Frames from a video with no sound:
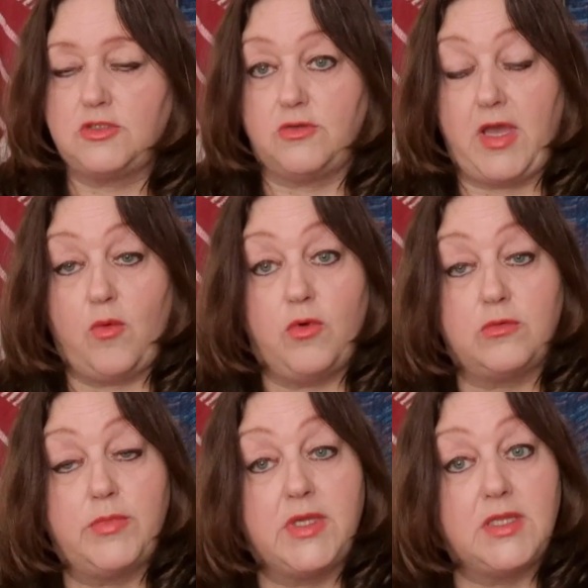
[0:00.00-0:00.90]
So that
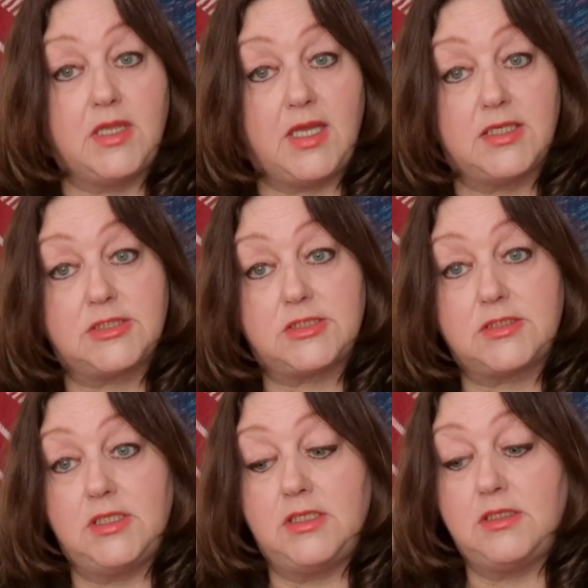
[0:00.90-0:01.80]
won't be the
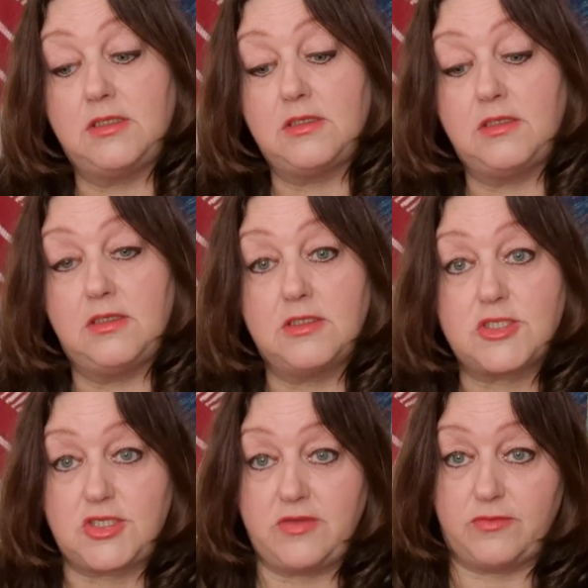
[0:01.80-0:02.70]
last
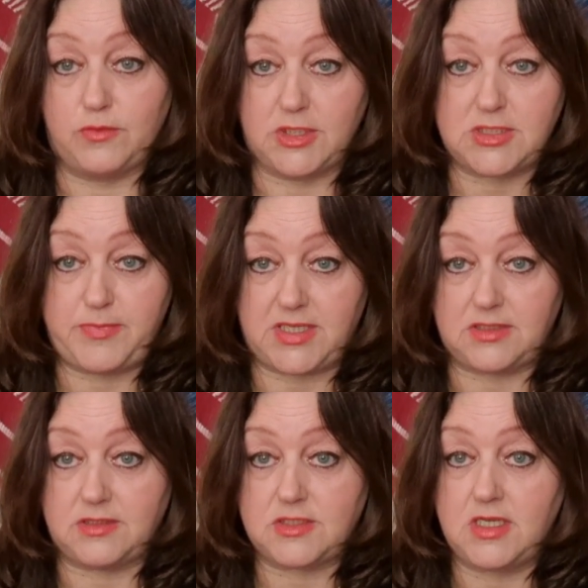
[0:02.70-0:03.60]
Stephen West
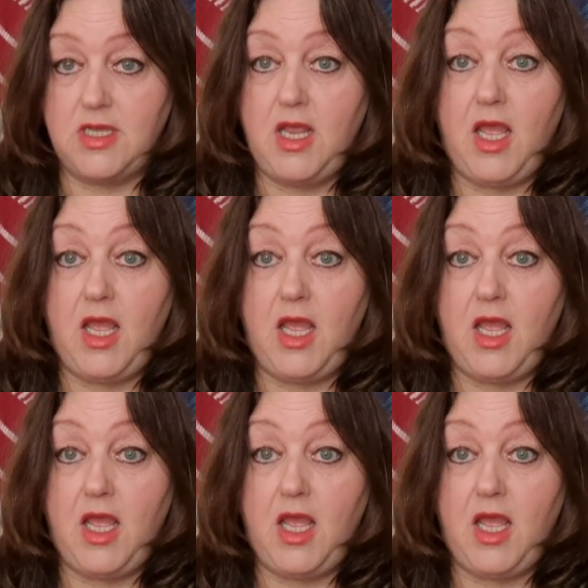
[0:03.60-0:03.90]
patterns.